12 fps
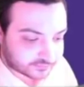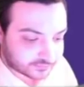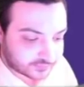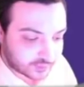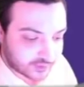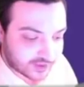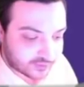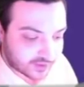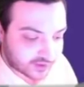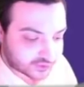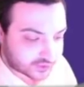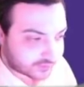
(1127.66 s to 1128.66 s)
Great
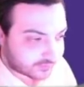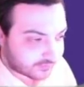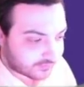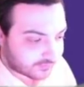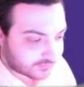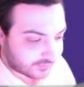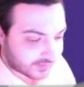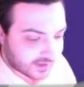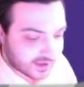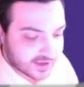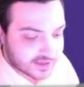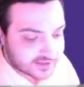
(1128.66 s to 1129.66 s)
question.
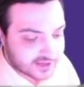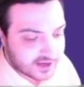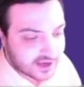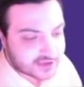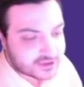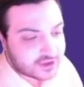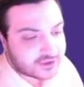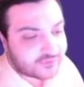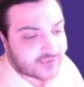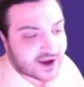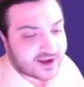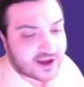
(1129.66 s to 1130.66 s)
See, as you could
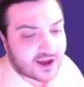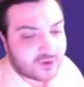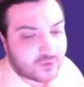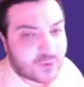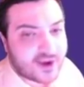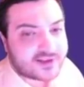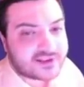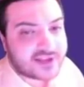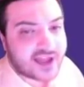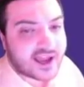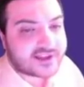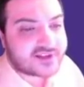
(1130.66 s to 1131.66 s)
find out, white's
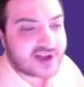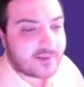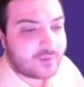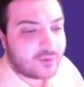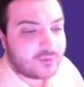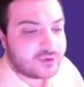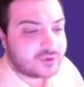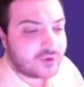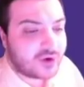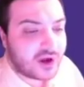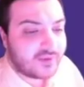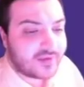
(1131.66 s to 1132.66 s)
last couple of moves
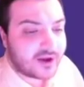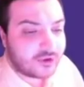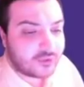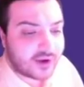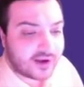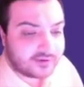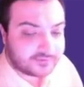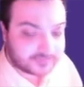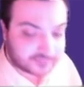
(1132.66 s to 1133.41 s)
were not that great.